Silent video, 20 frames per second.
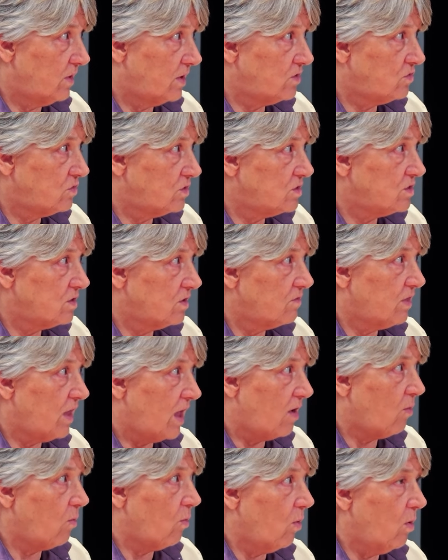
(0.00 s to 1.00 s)
veterans of
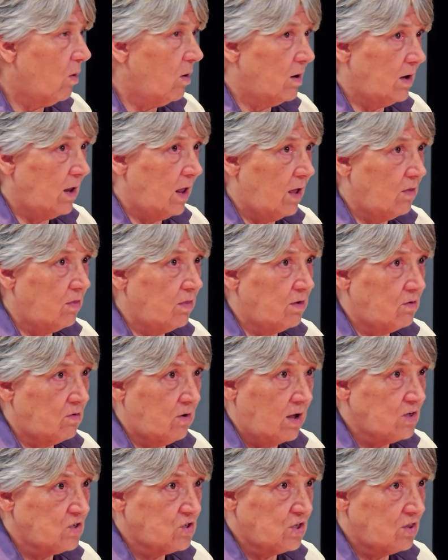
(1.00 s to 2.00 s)
that war now that are
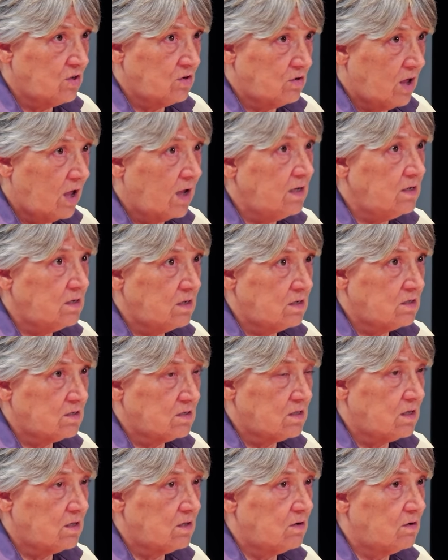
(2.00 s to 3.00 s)
actually in their
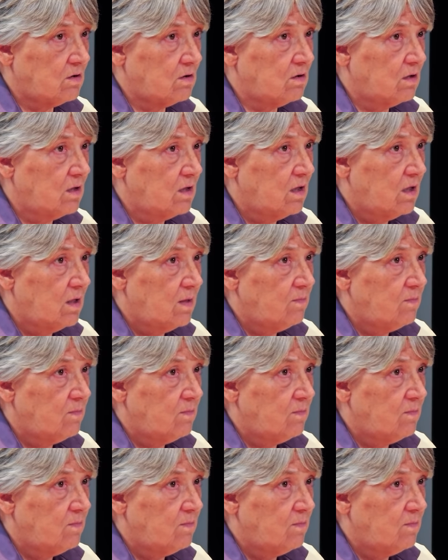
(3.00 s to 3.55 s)
90s